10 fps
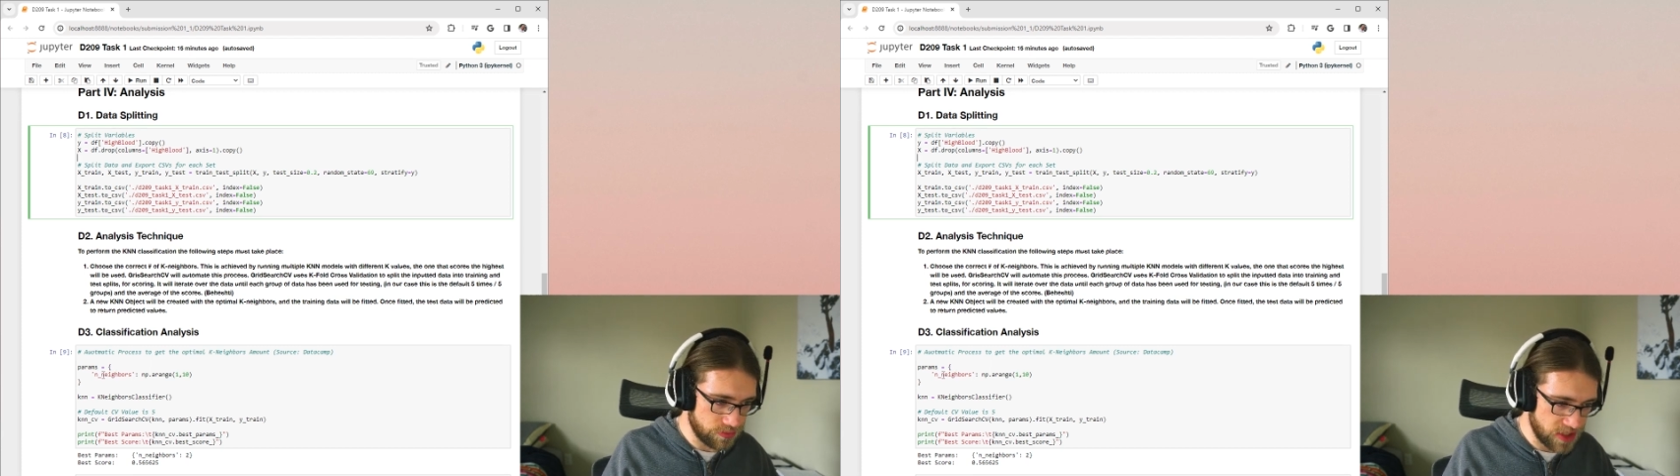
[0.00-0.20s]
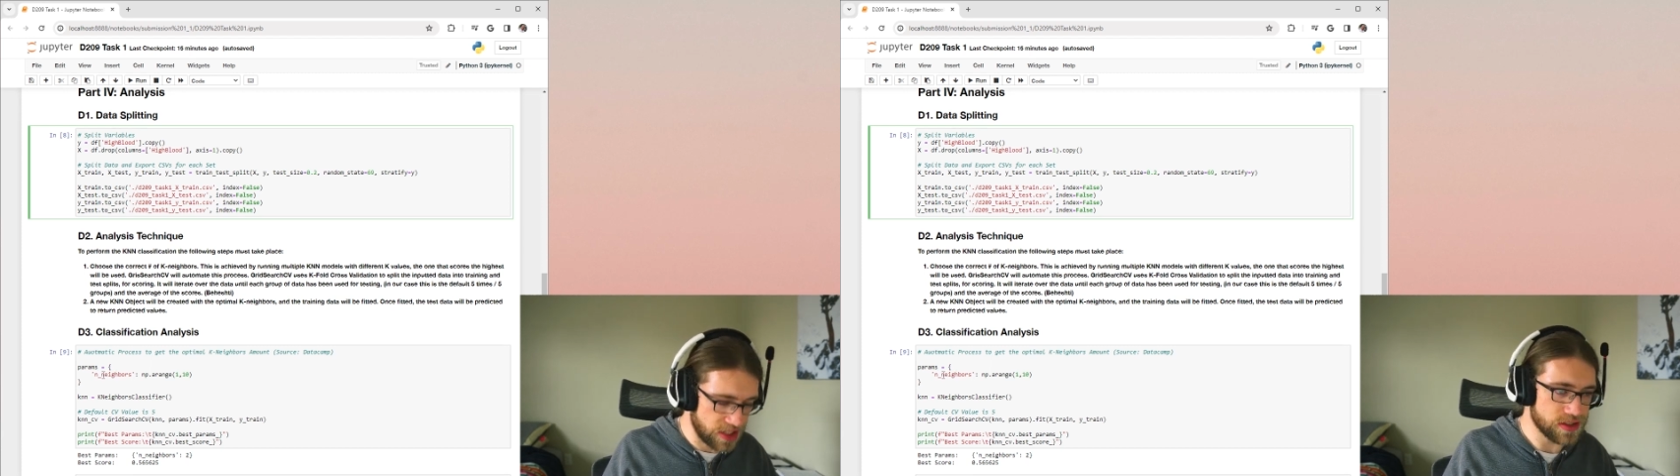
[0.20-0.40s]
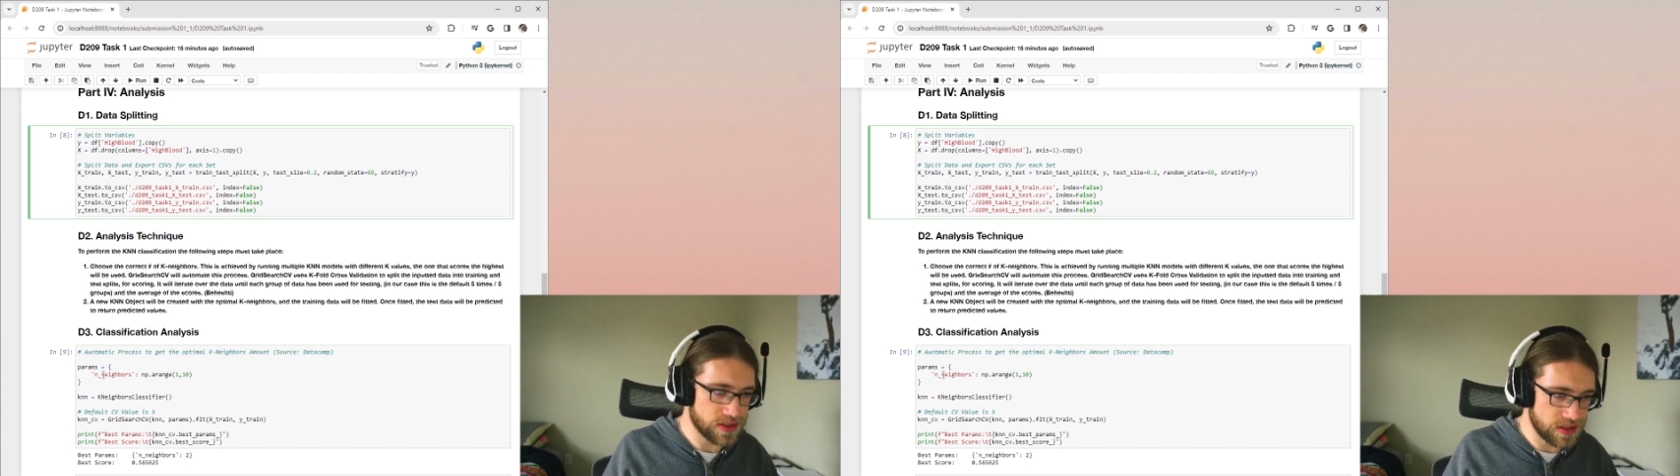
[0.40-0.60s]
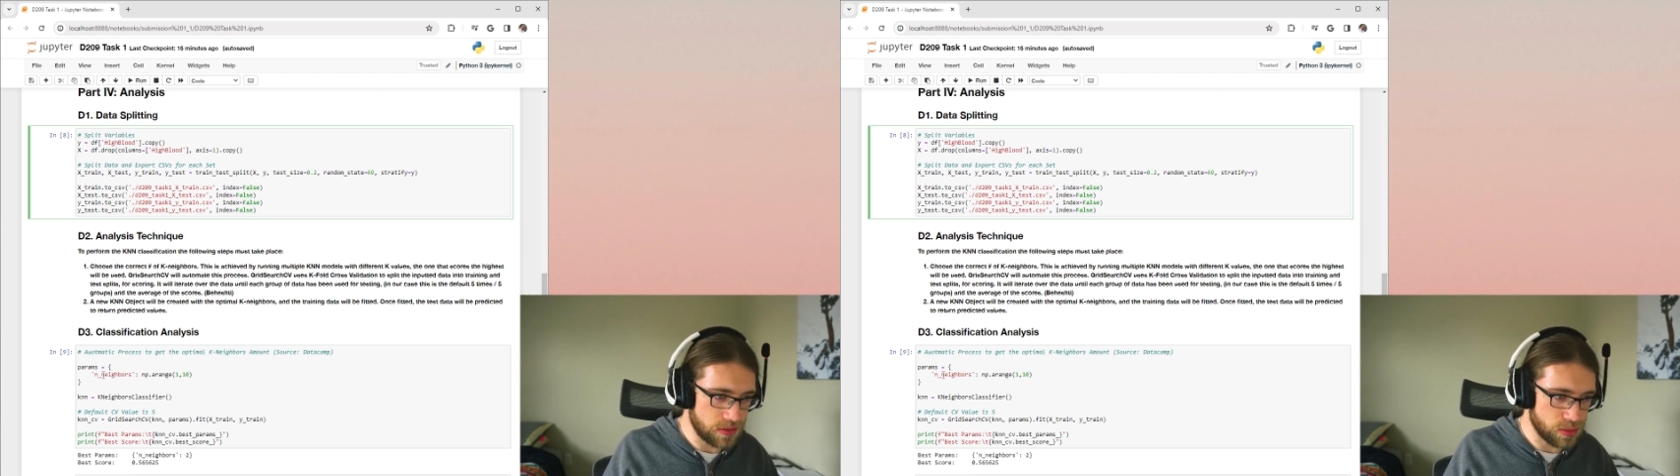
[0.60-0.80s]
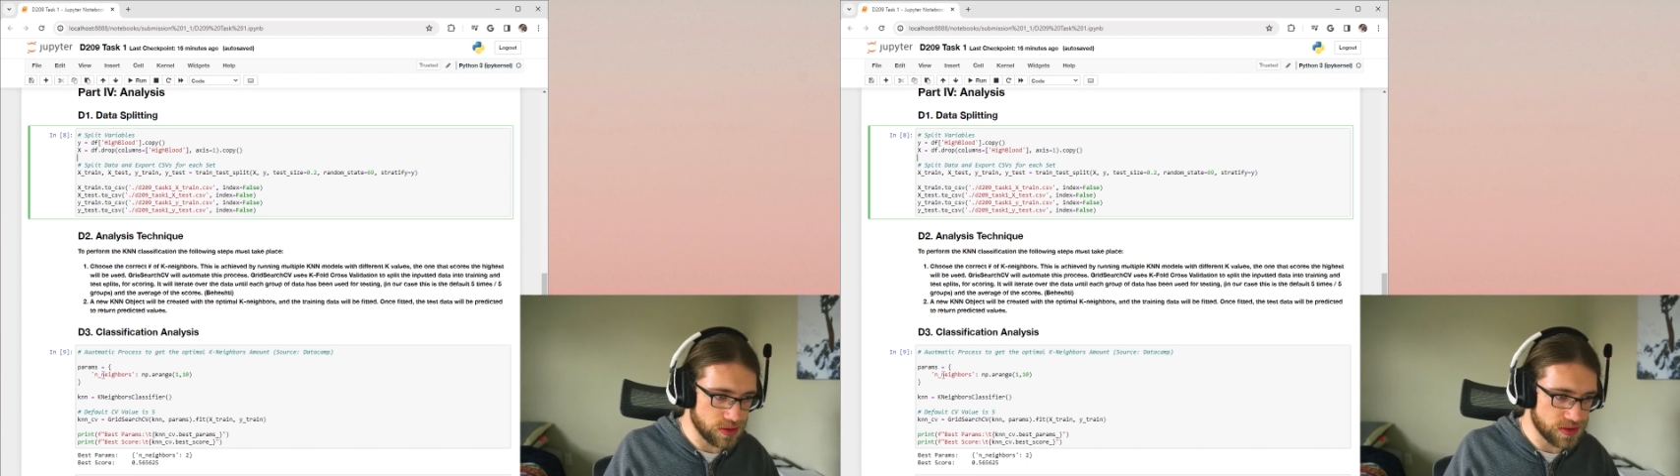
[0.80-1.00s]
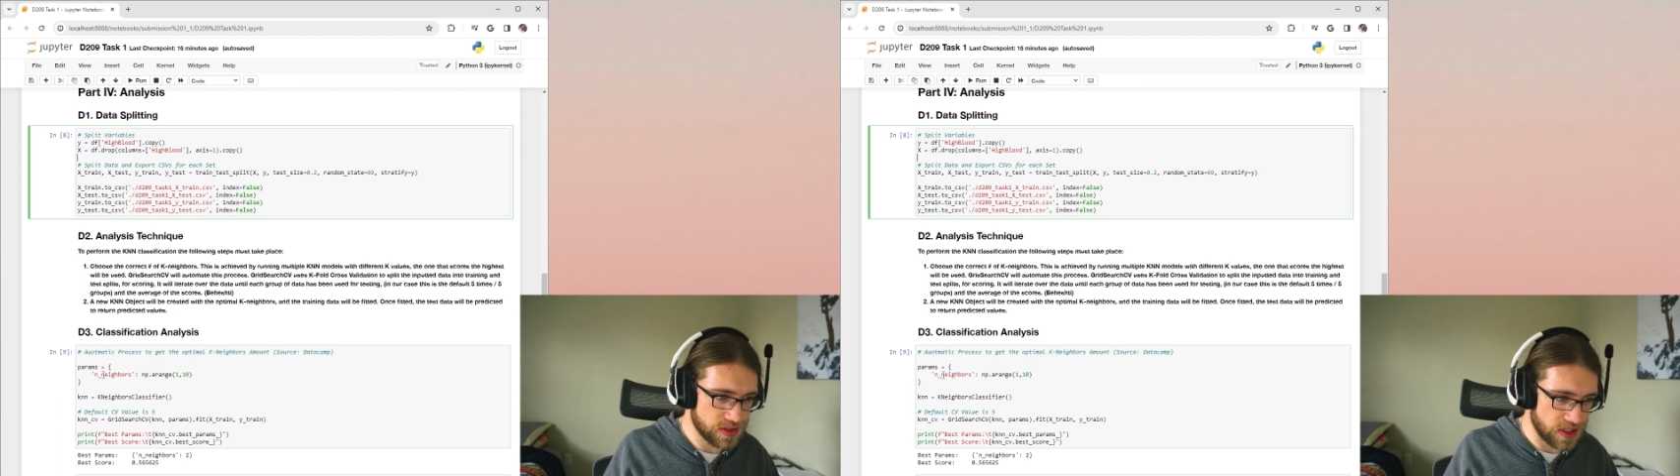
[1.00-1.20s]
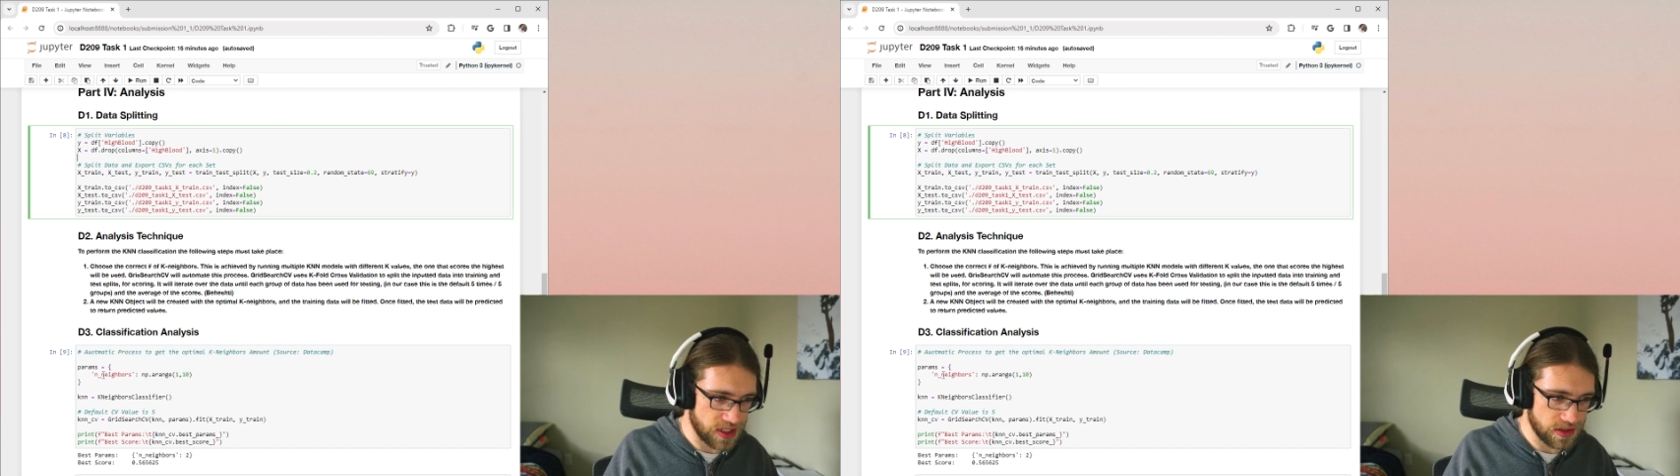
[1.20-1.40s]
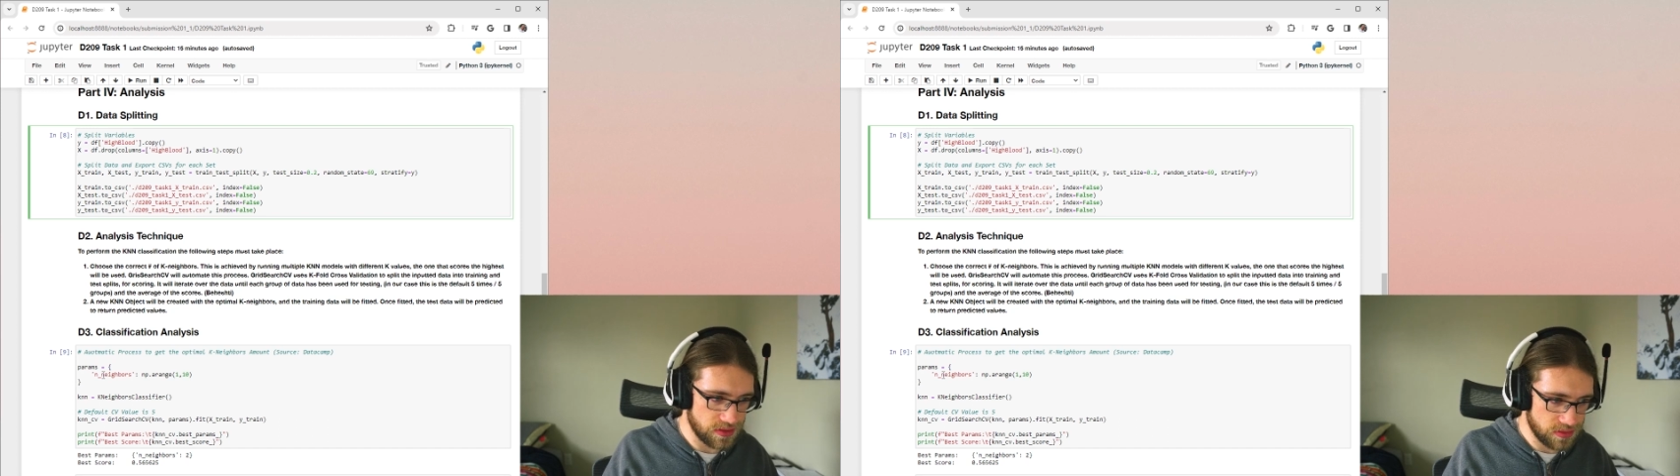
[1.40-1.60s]
nearest neighbors,
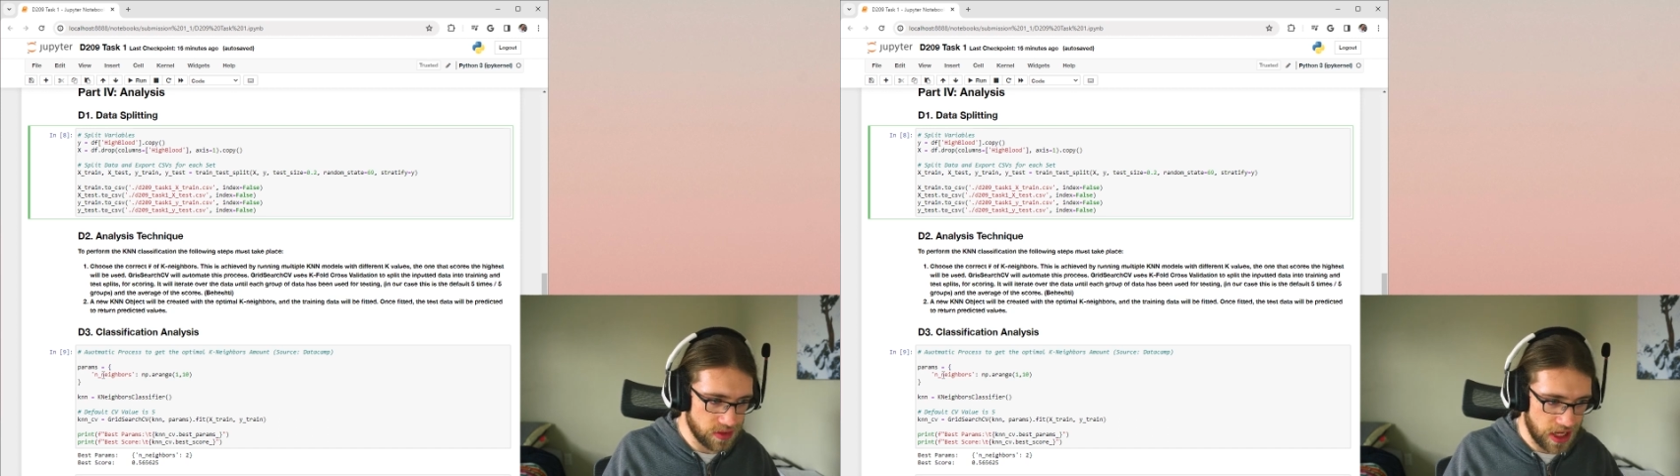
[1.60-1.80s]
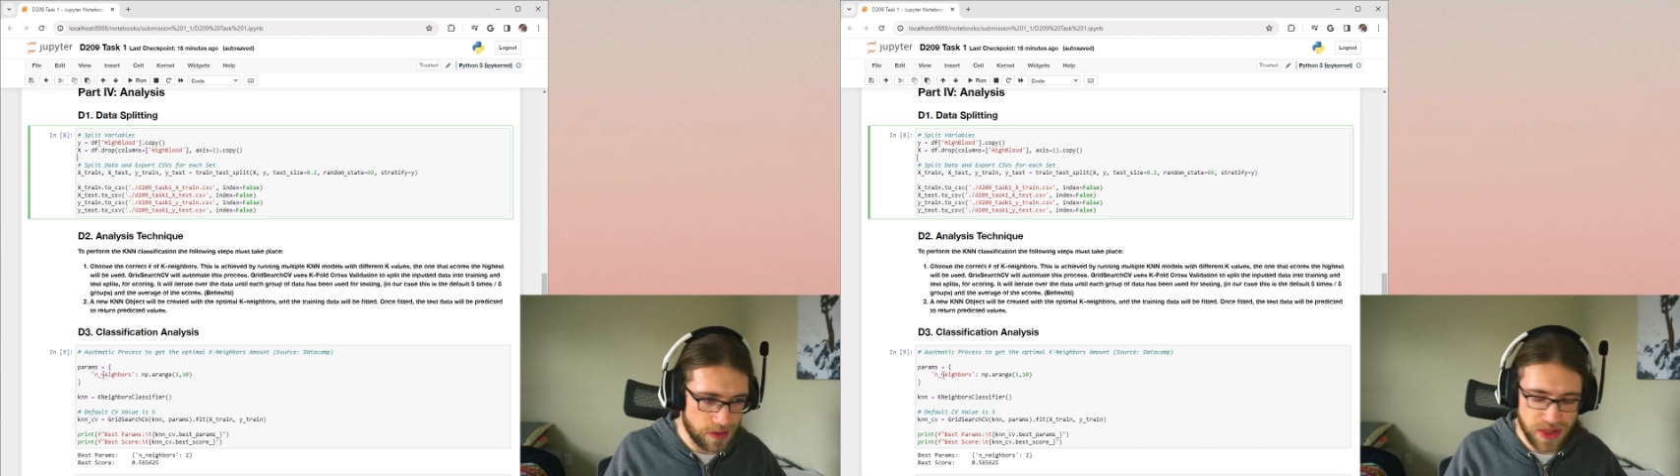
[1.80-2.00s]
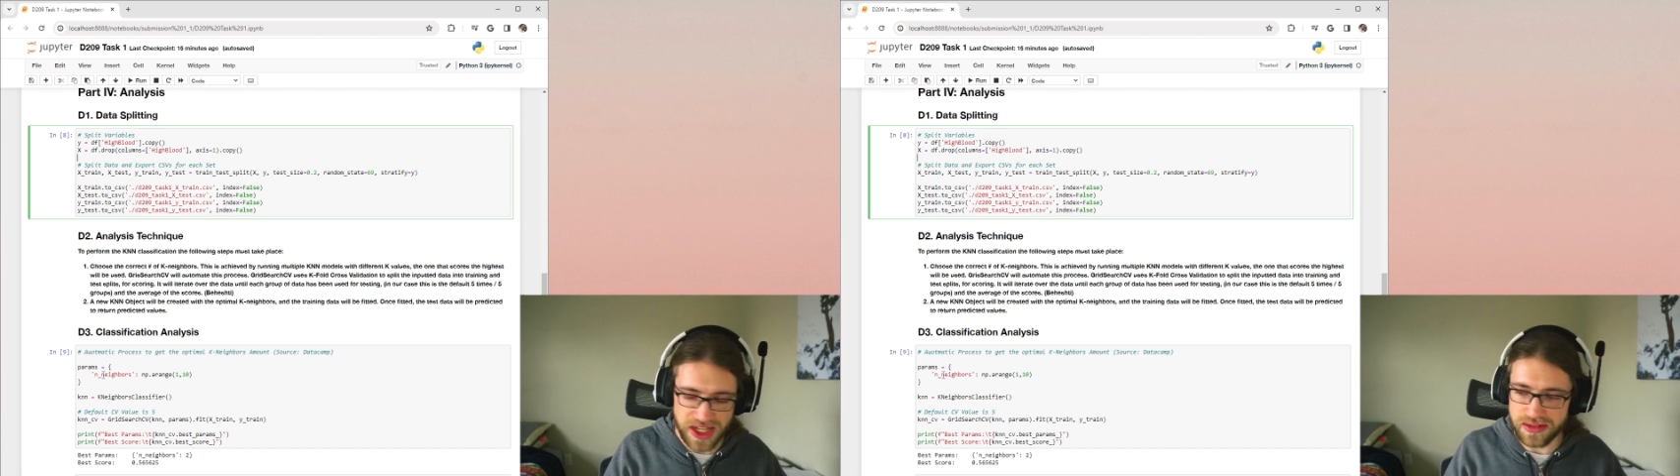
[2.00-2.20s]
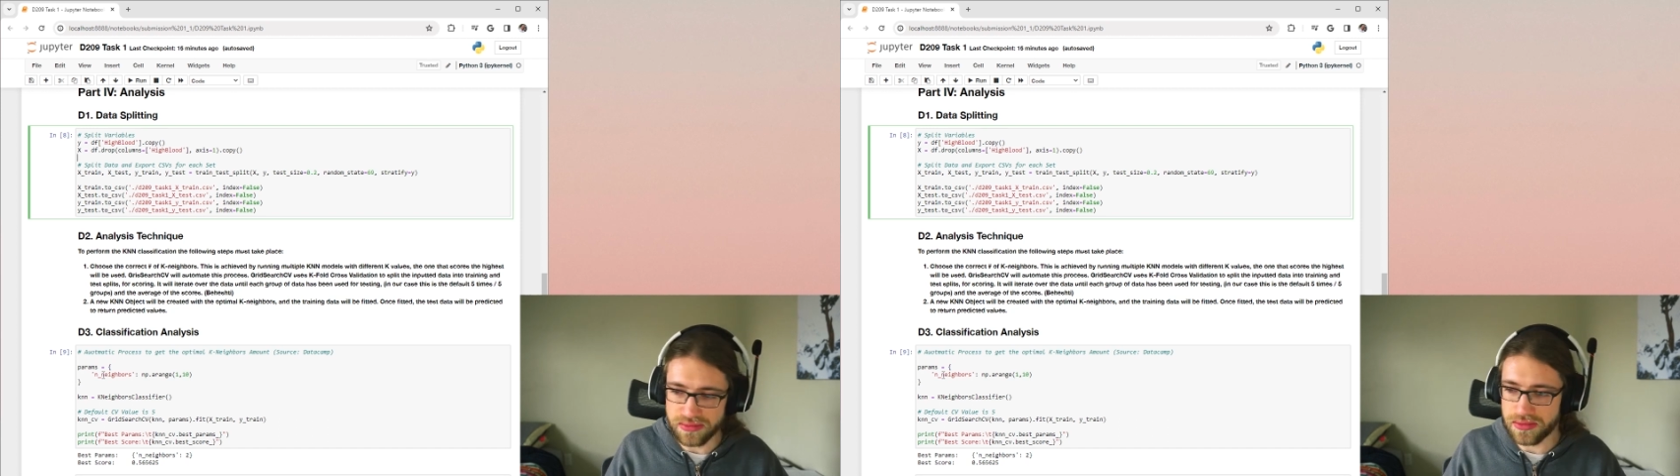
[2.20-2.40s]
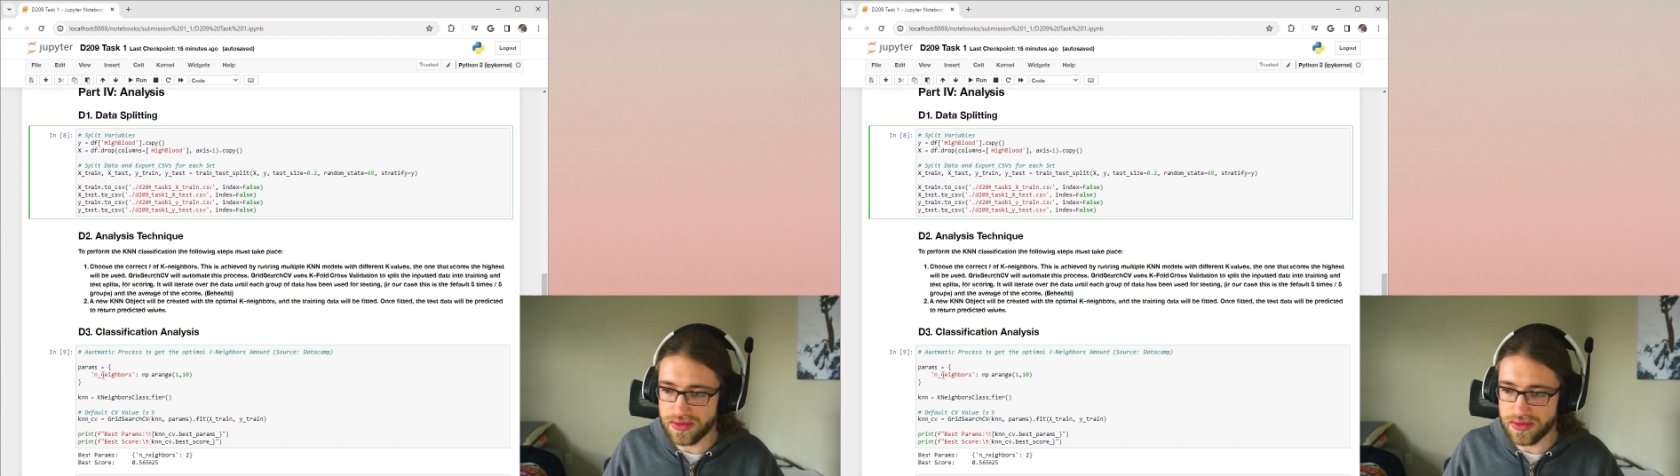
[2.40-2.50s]
how many,